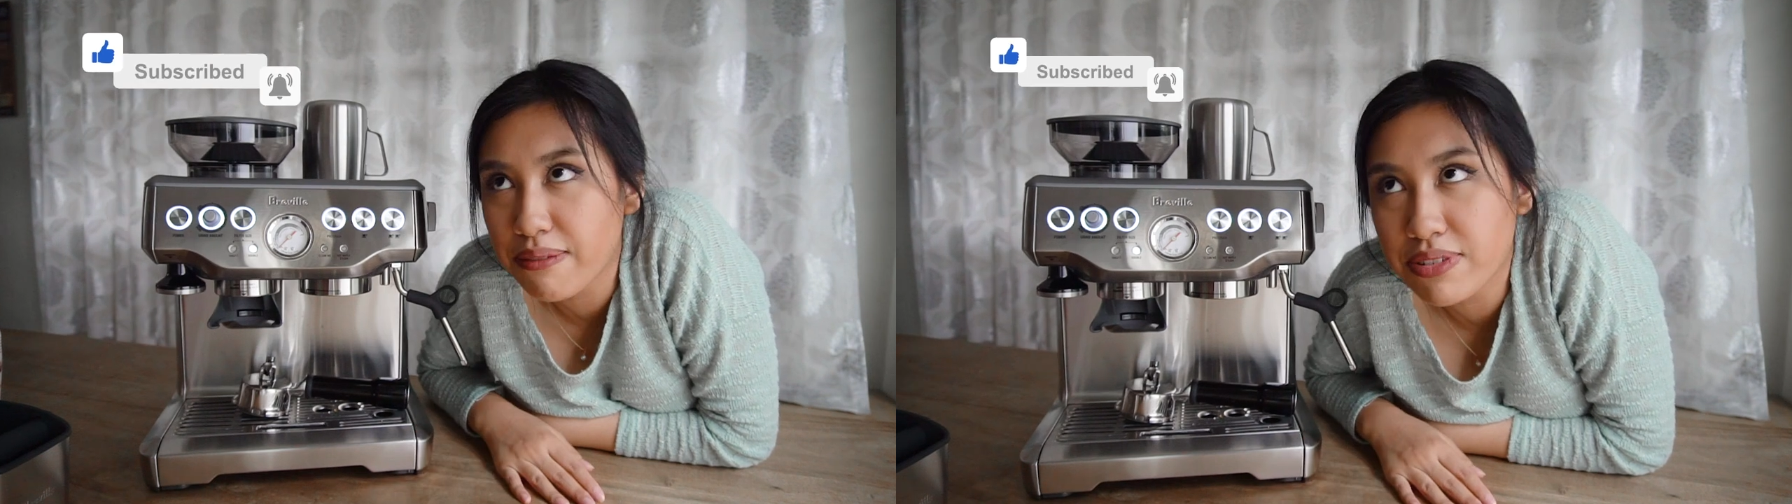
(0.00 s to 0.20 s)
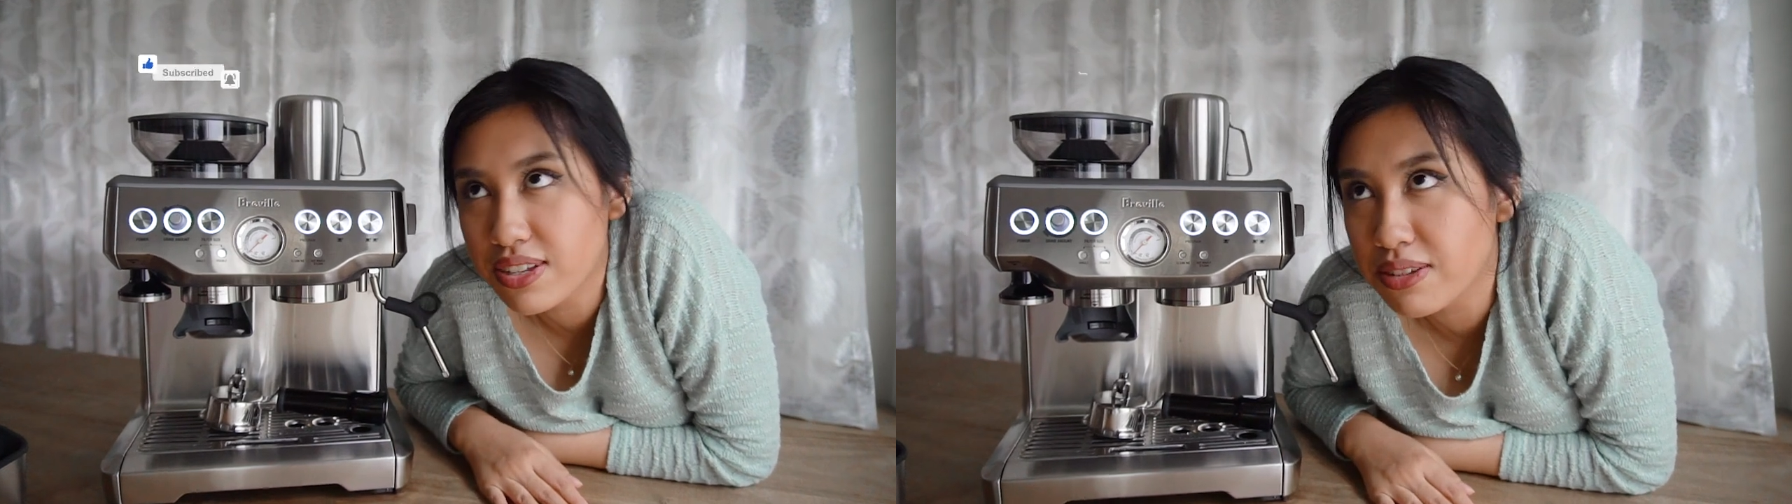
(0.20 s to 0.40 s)

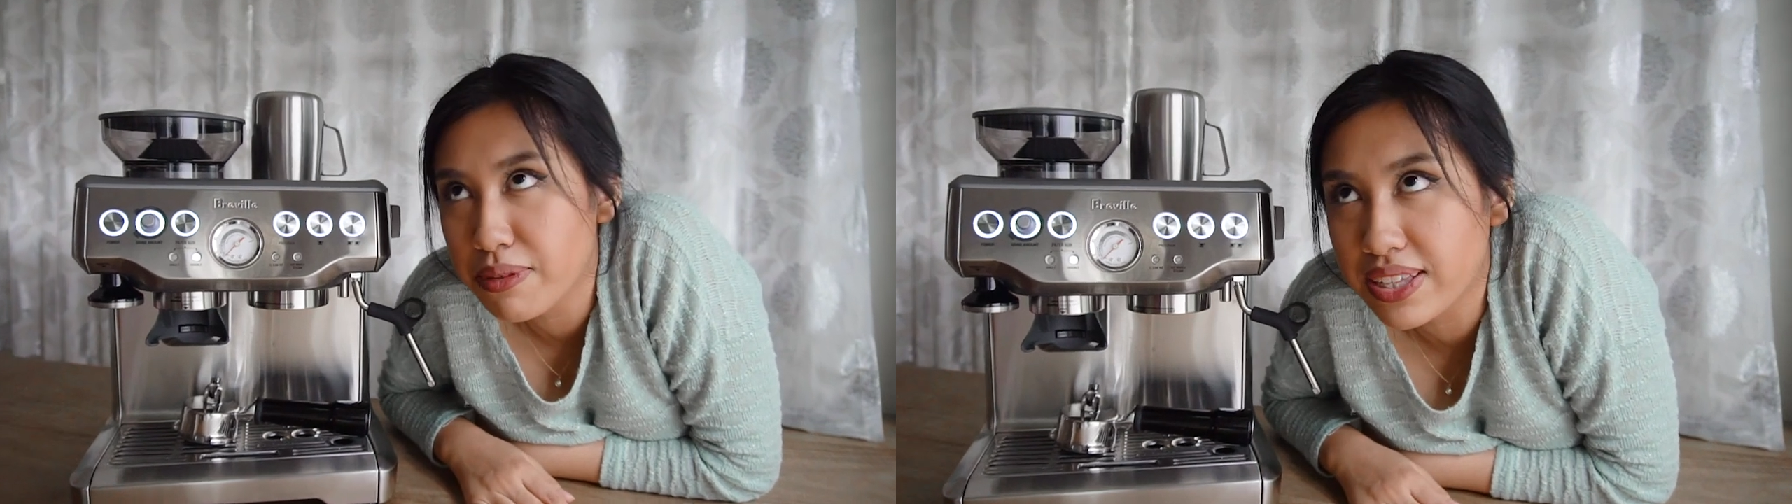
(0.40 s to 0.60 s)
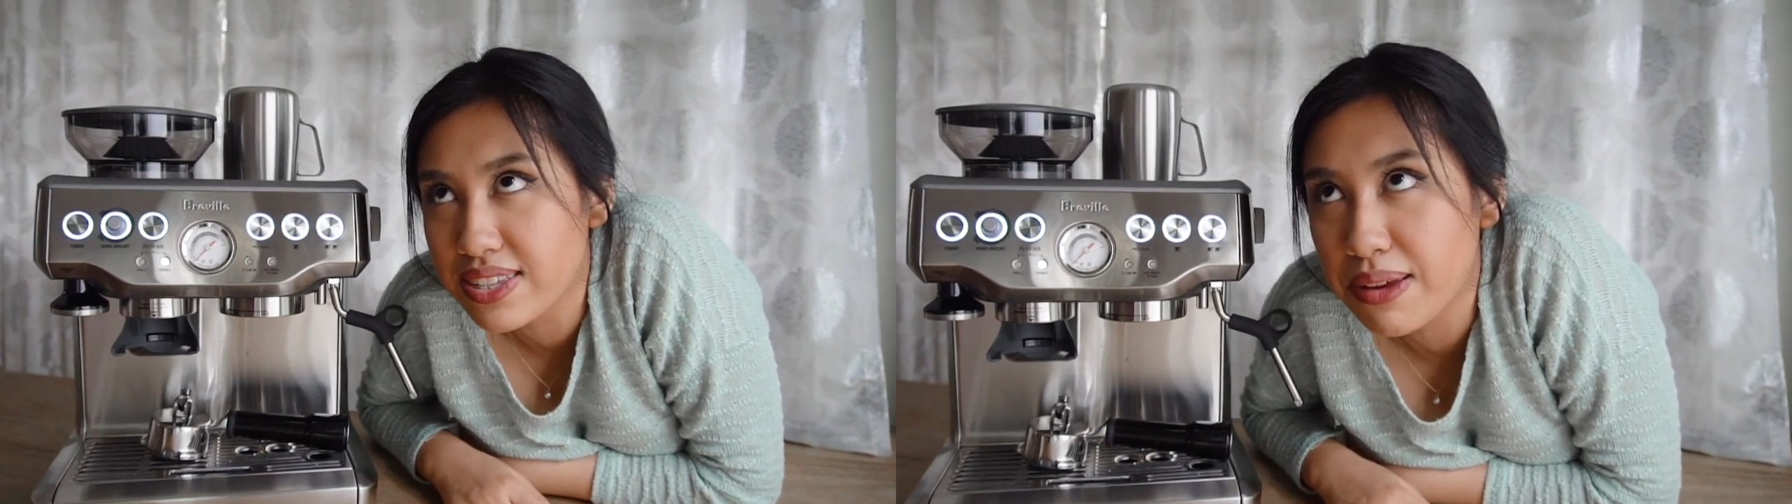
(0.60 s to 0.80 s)
I'm just gonna
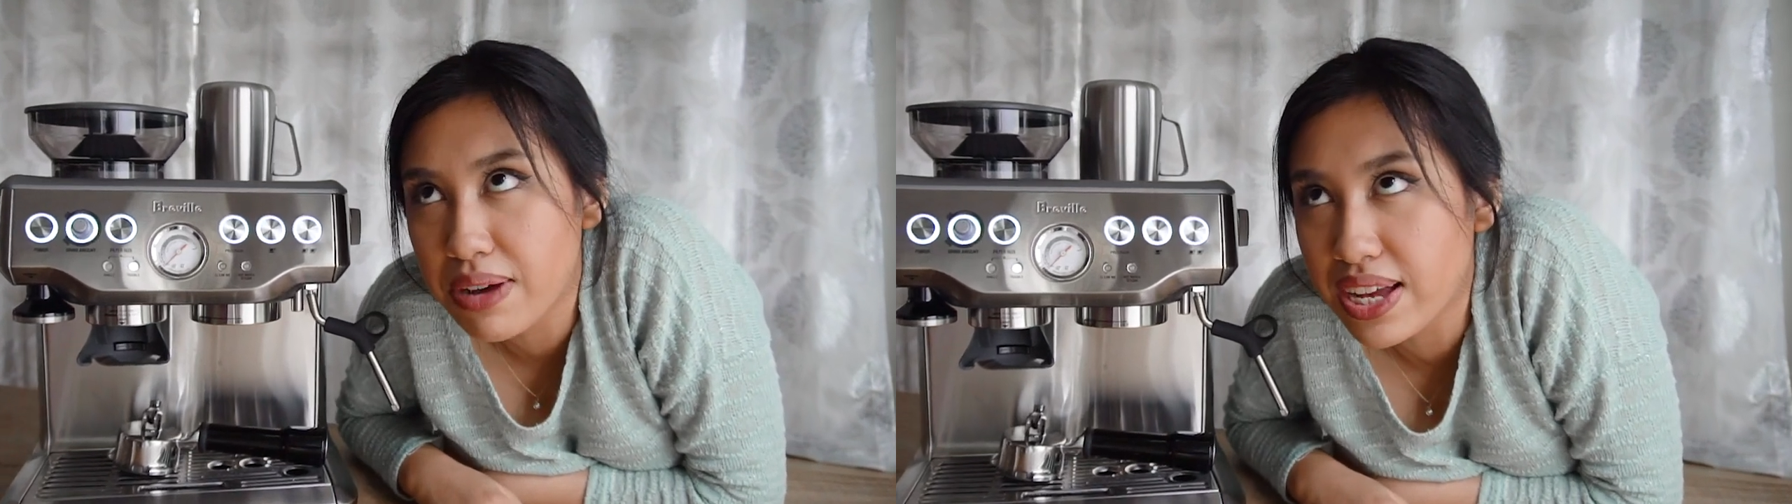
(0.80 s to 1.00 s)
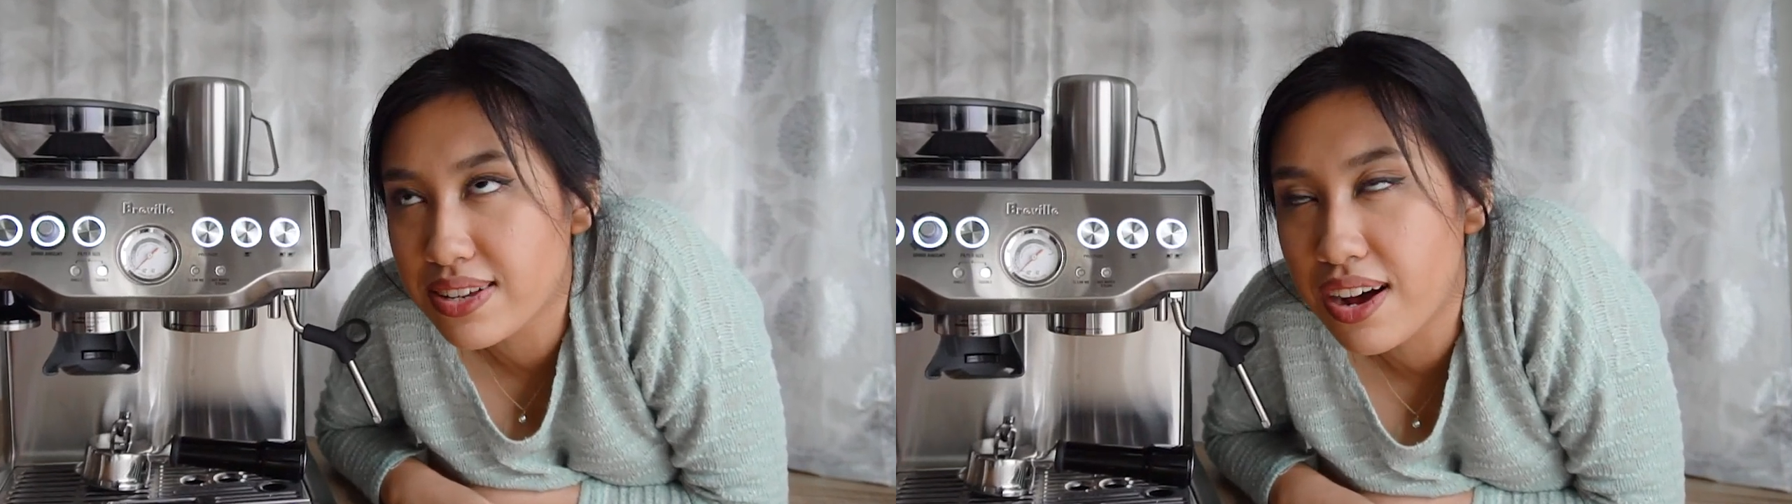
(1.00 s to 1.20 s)
make the same
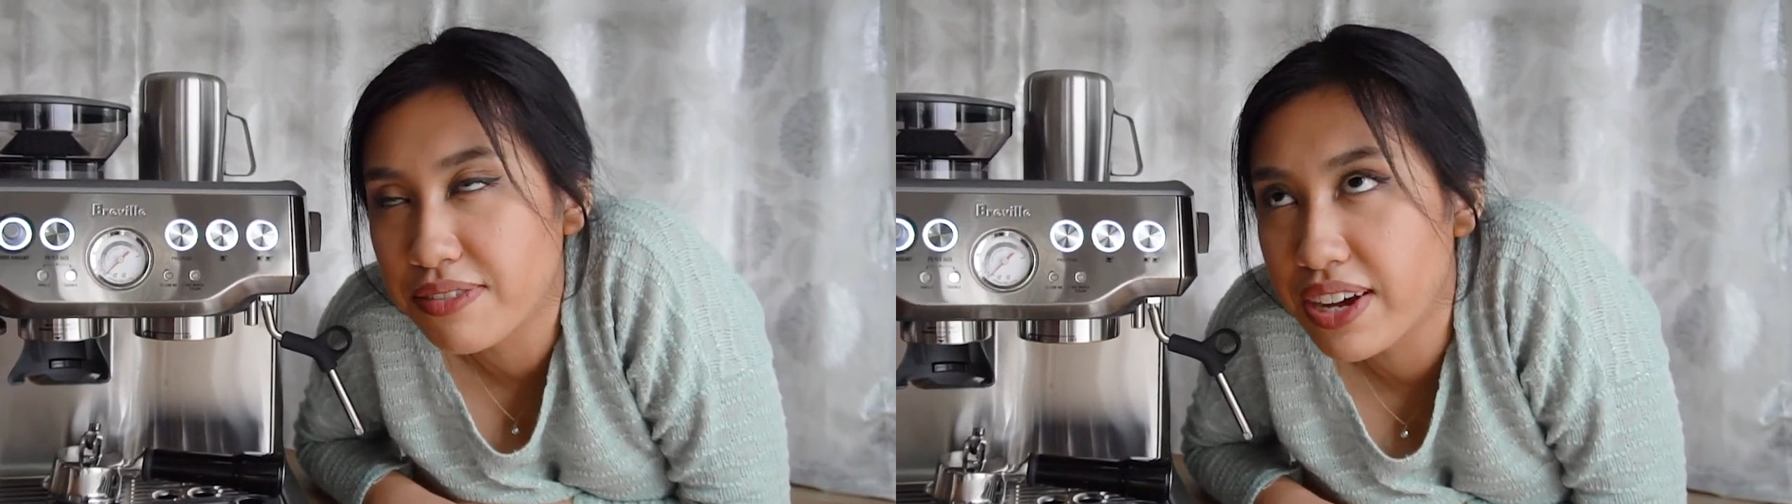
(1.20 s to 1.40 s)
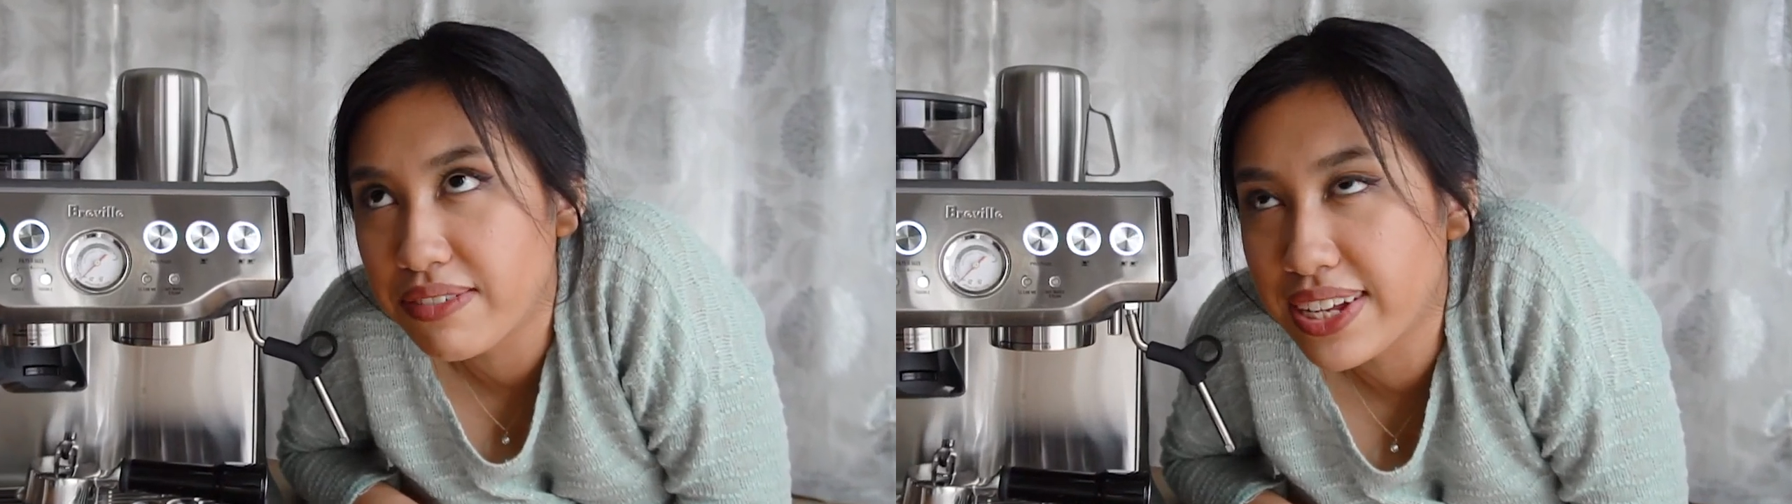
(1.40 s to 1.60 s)
iced
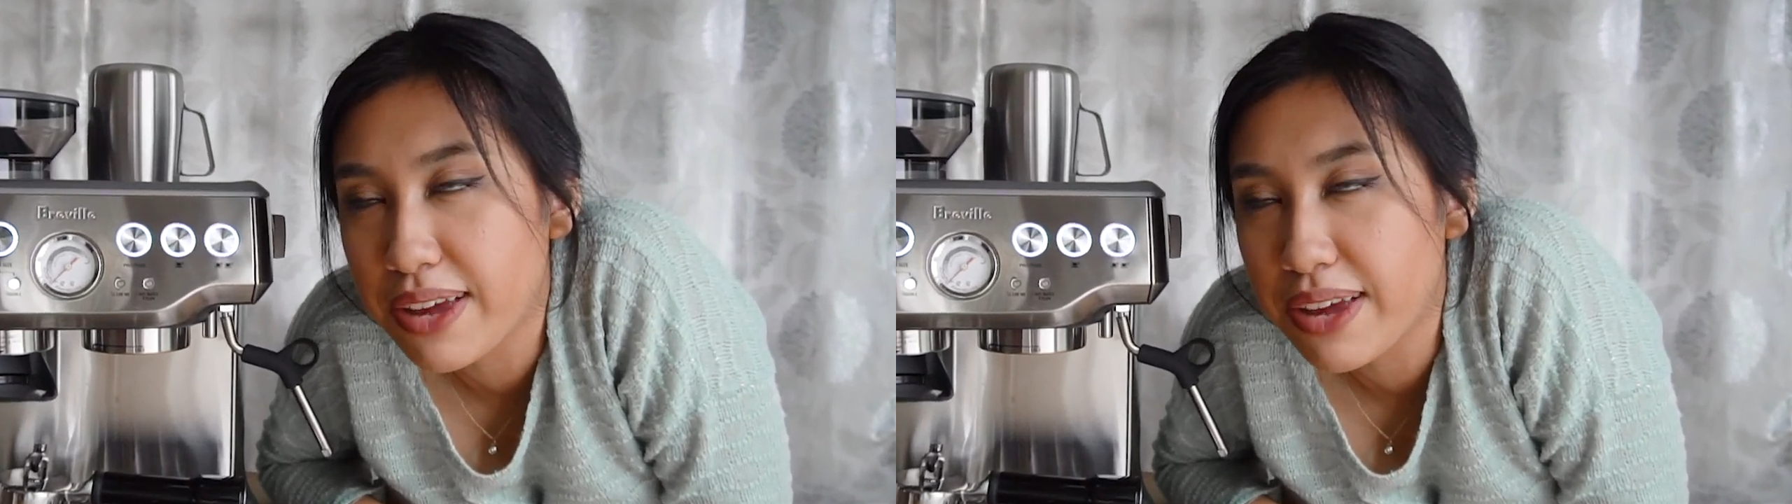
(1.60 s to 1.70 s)
coffee every